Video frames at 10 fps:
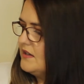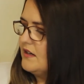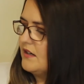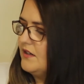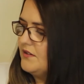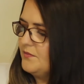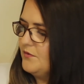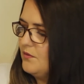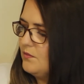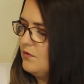a kind of
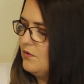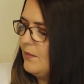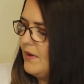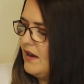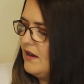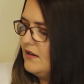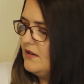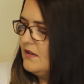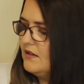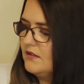more warmer
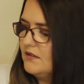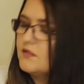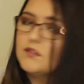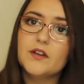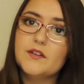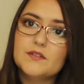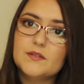toned